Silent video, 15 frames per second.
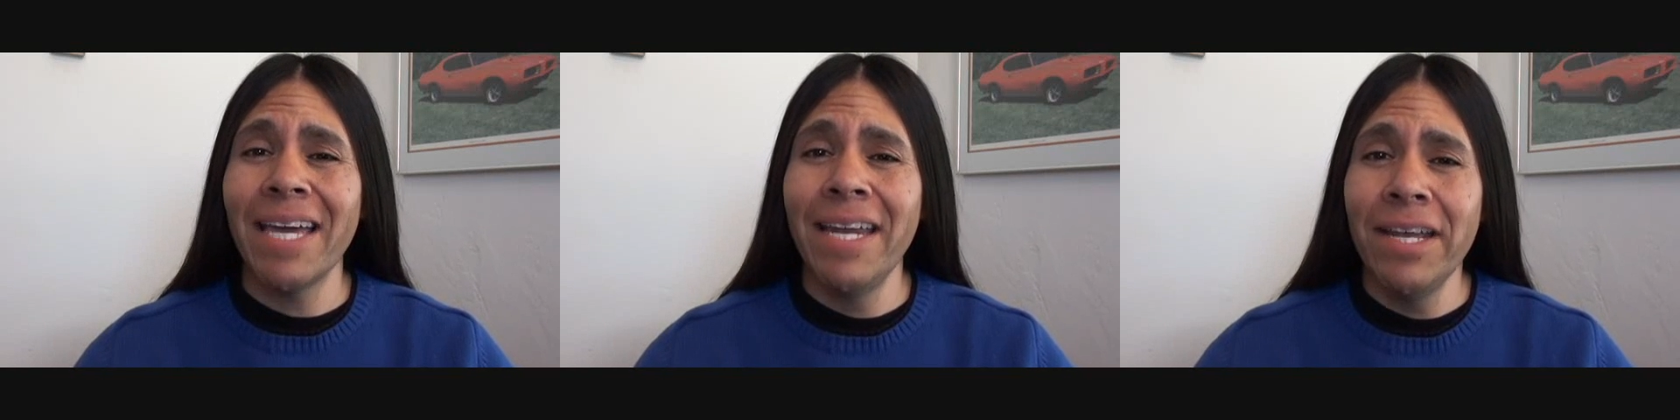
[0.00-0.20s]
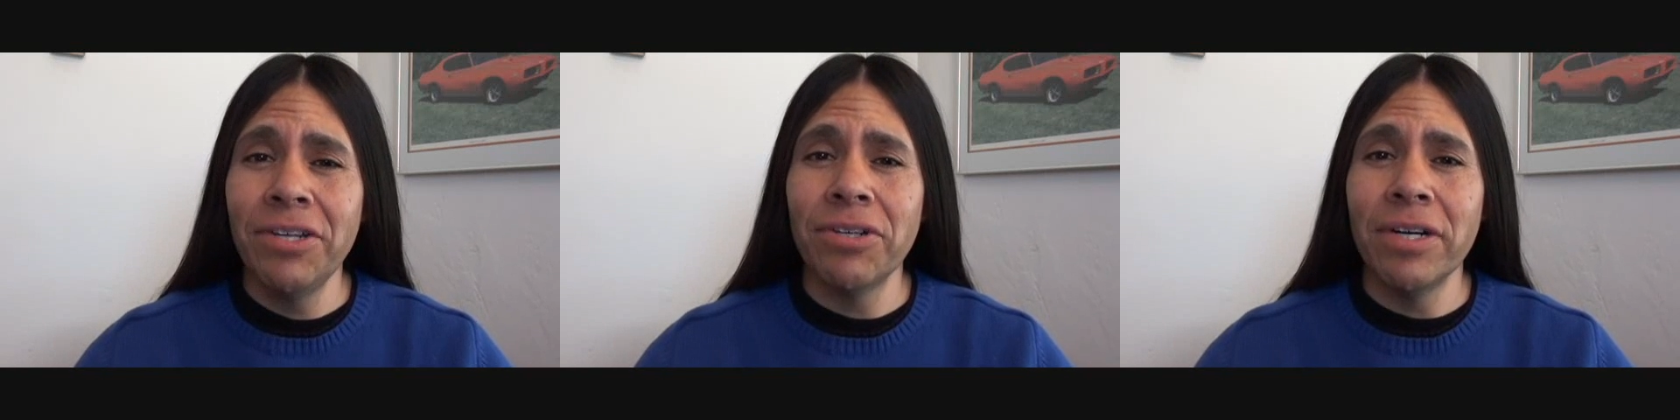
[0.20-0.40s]

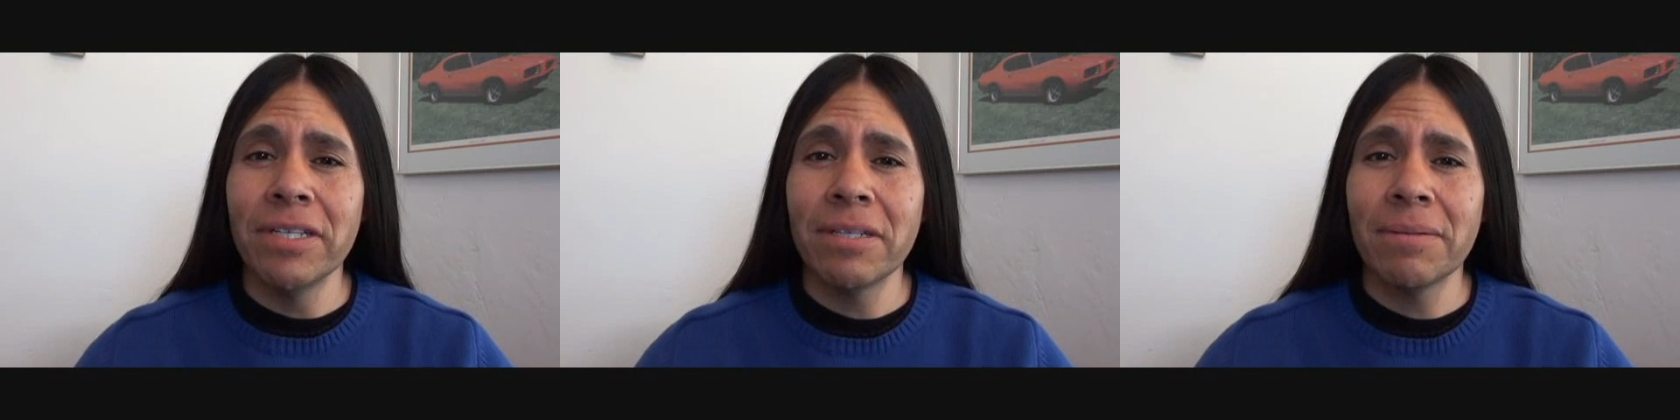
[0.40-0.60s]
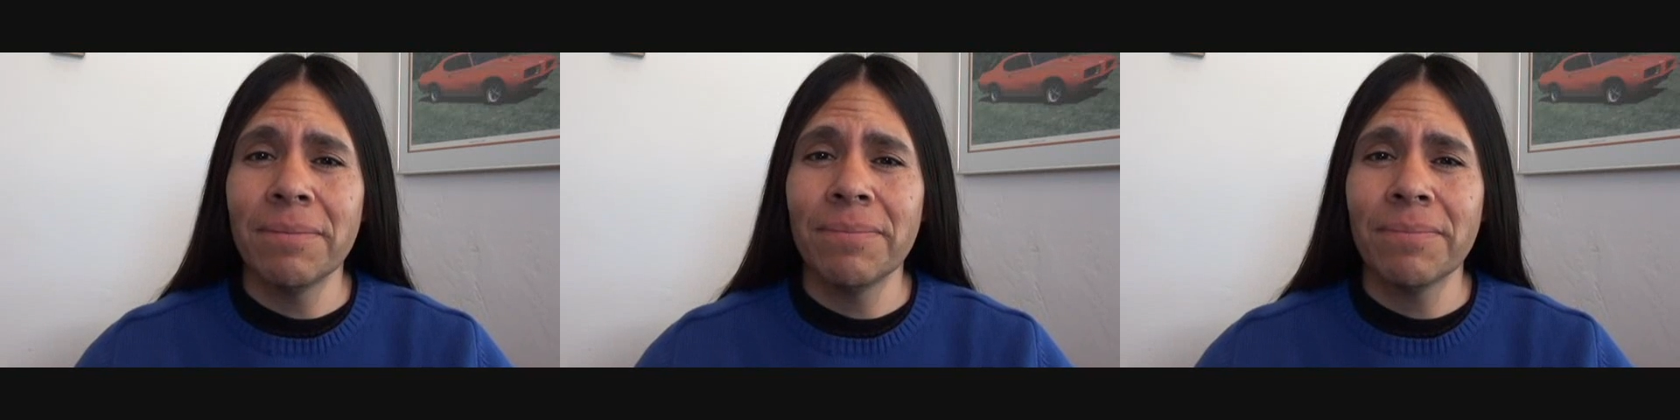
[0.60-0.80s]
in
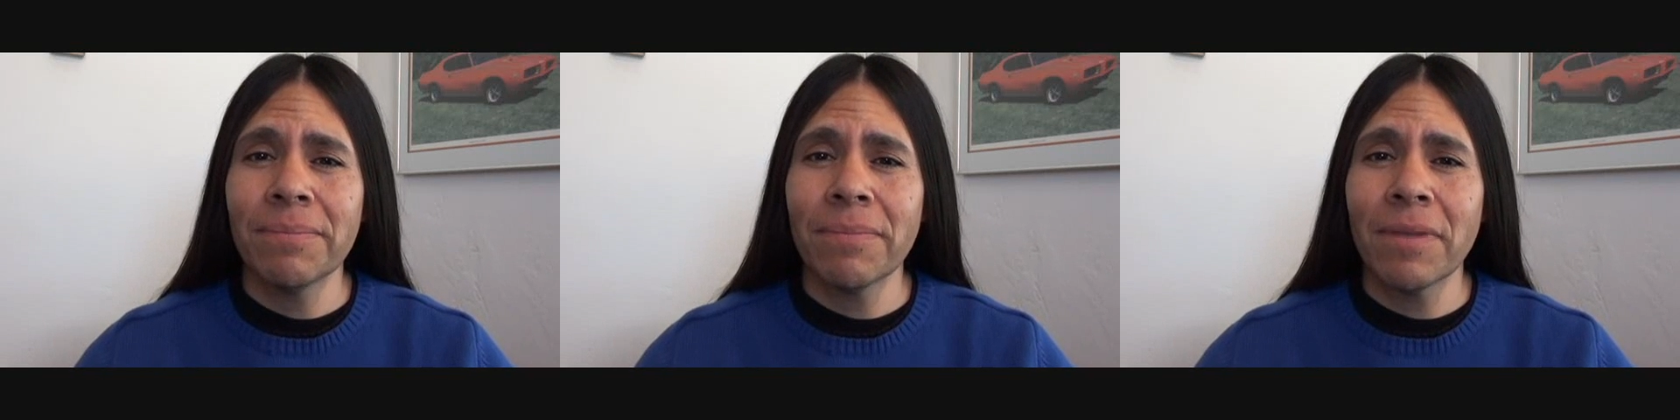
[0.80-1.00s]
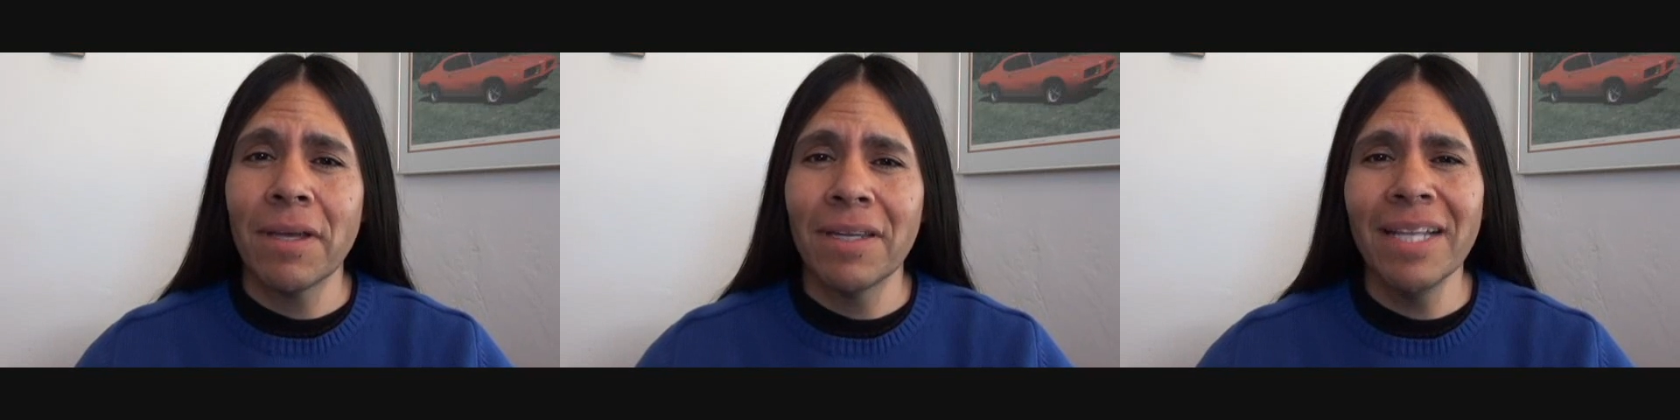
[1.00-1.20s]
interest.
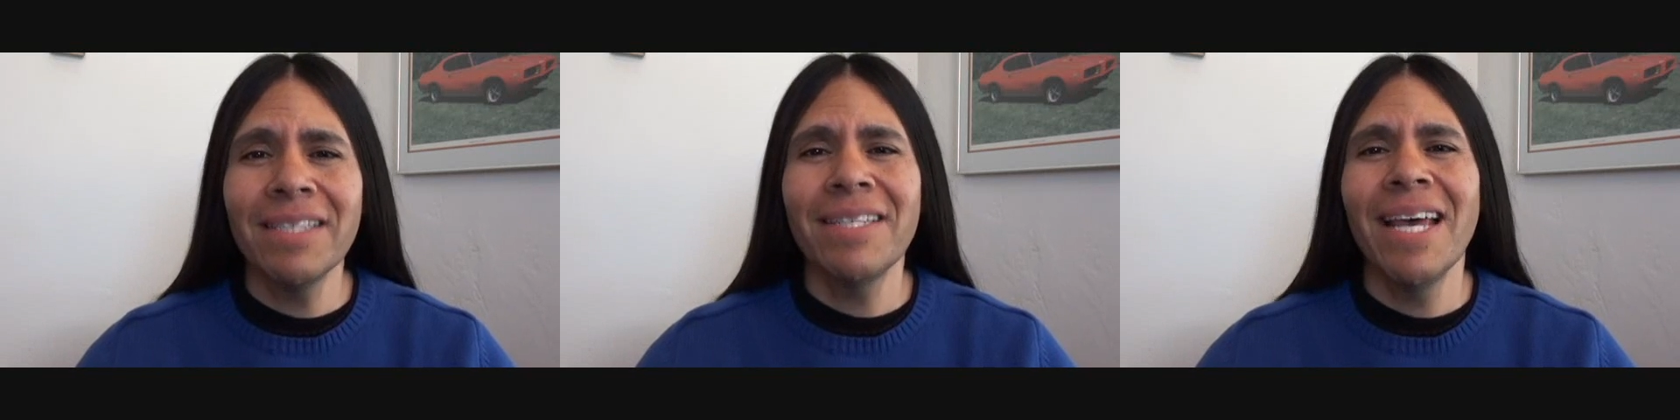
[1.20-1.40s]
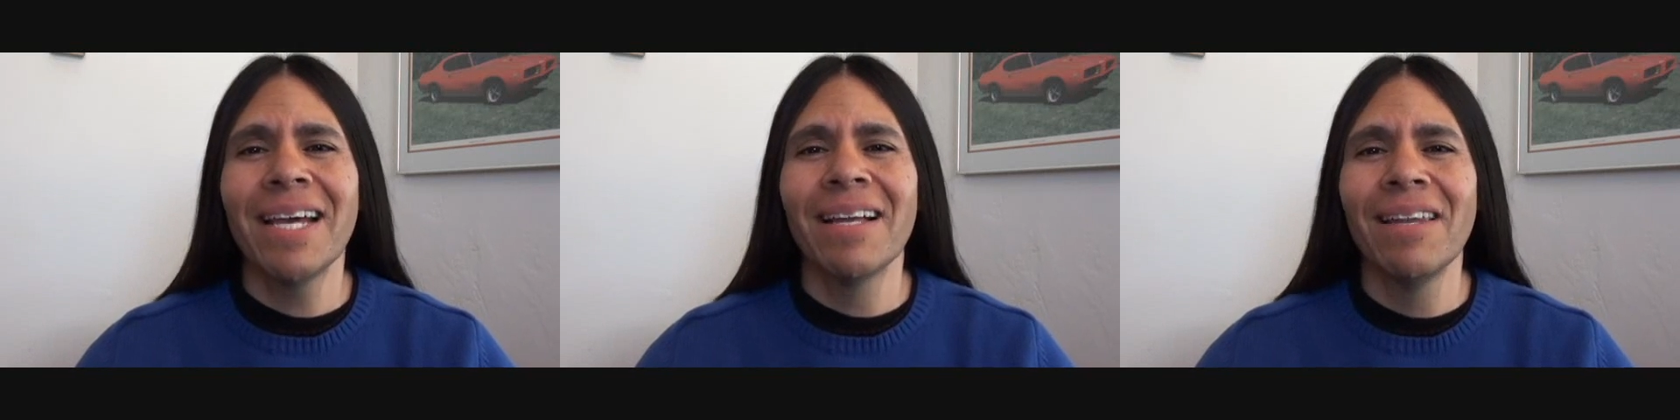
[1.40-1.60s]

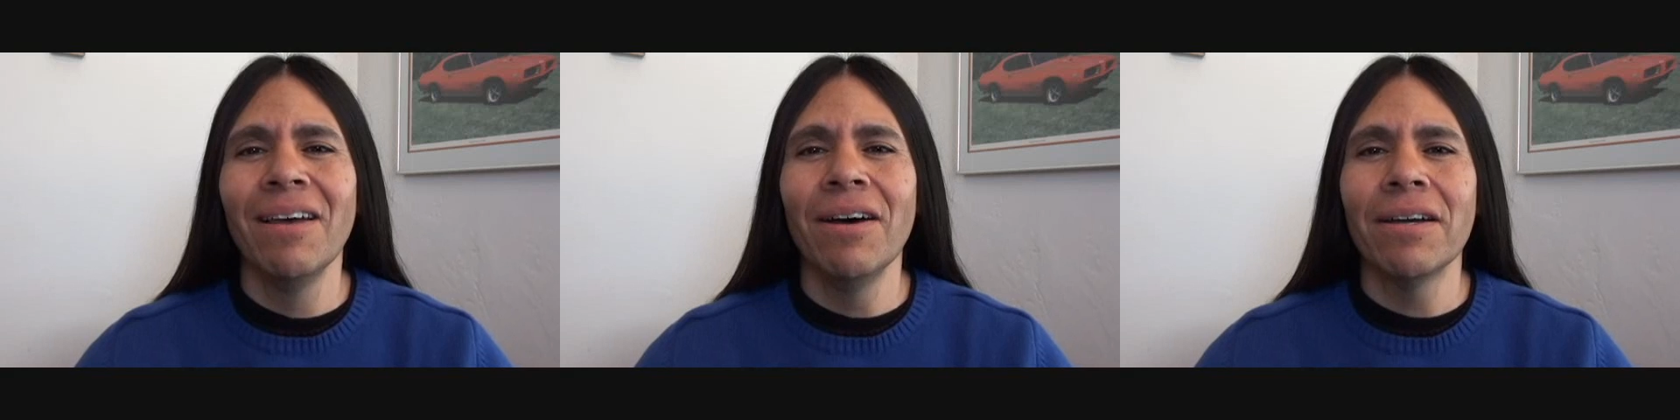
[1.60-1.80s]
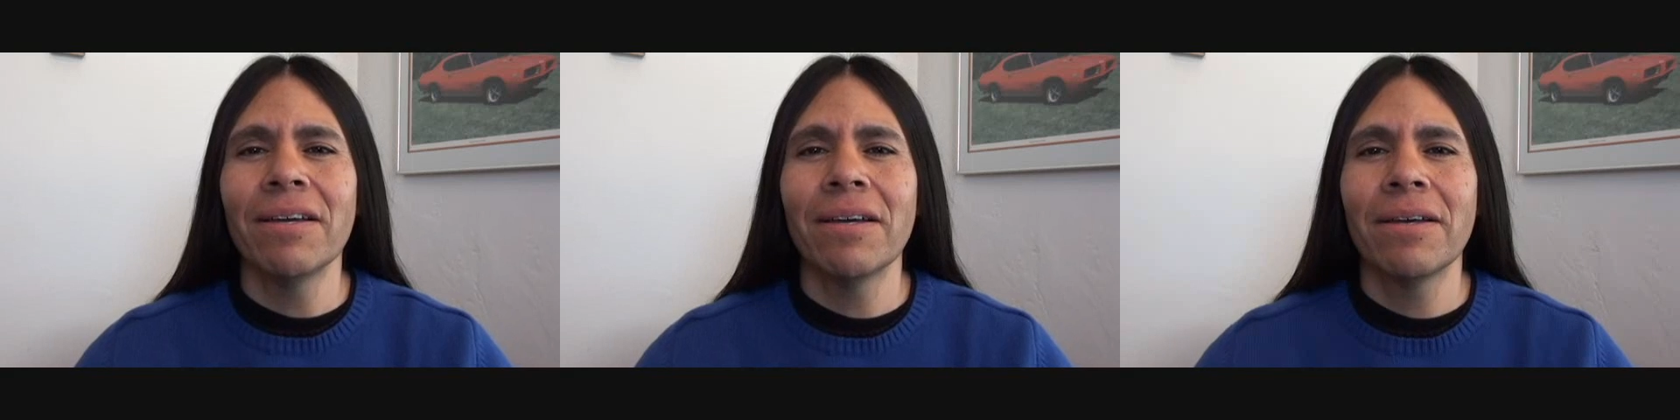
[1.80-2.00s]
Let's take a
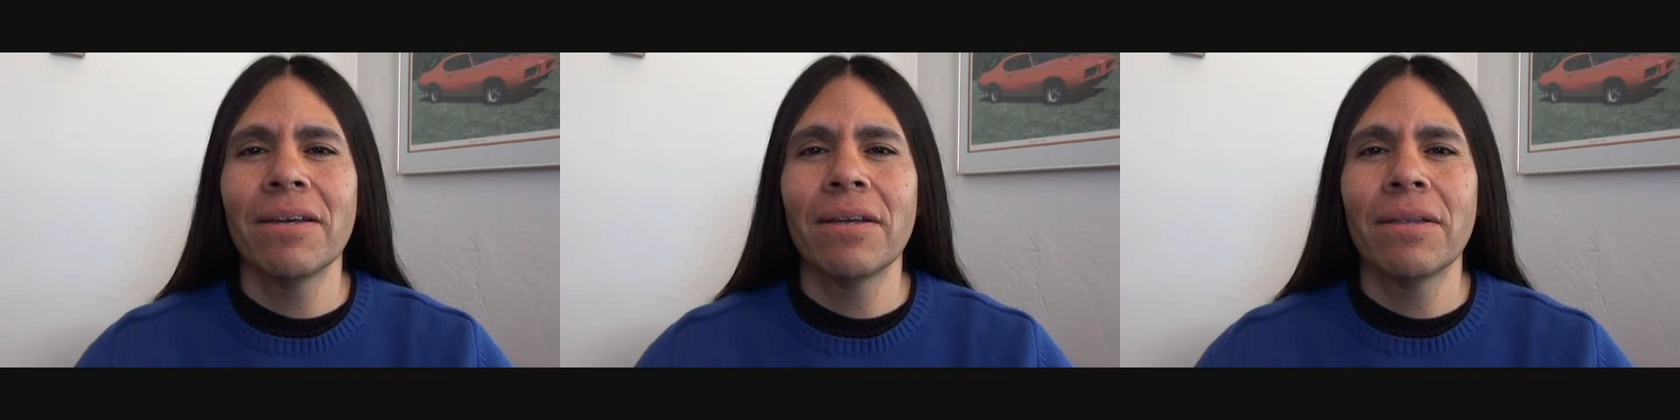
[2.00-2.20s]
look.